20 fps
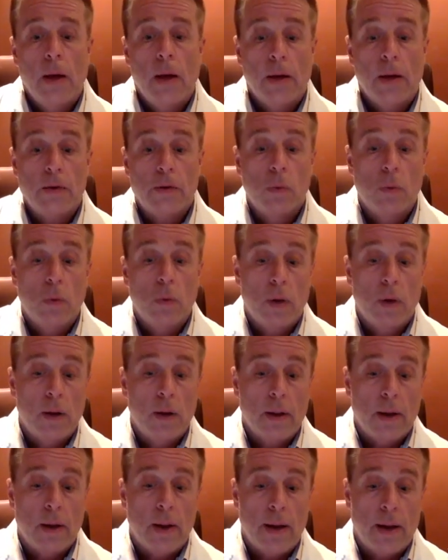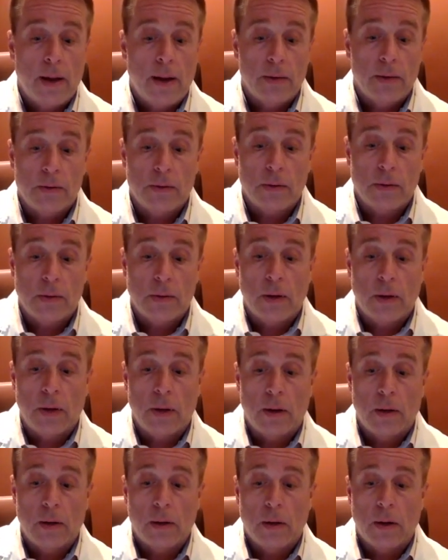as well as
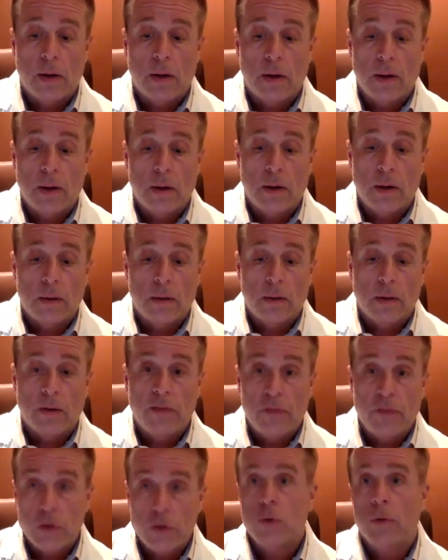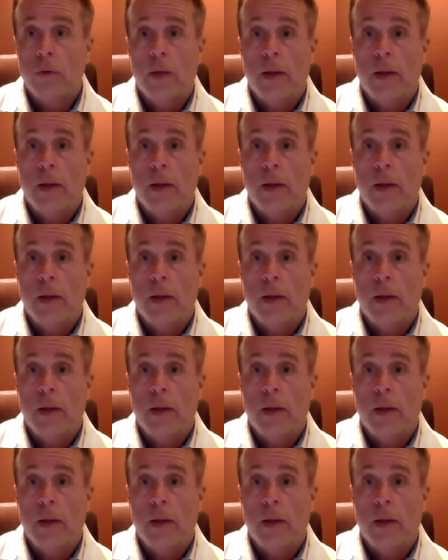a visual